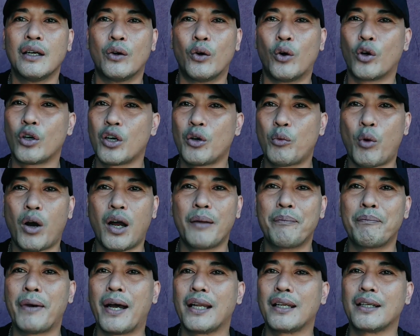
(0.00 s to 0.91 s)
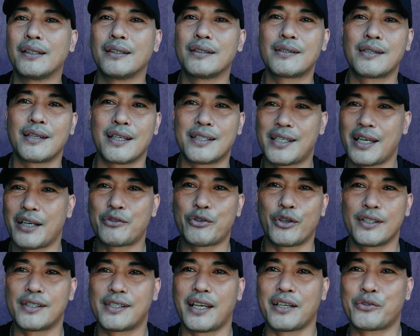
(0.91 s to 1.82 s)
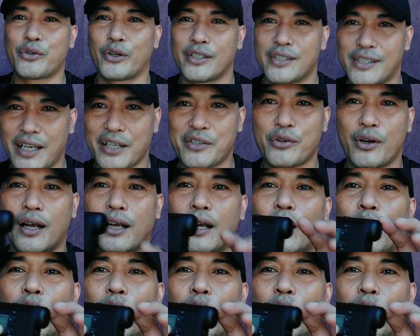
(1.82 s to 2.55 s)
auto white balance, etc., etc., etc.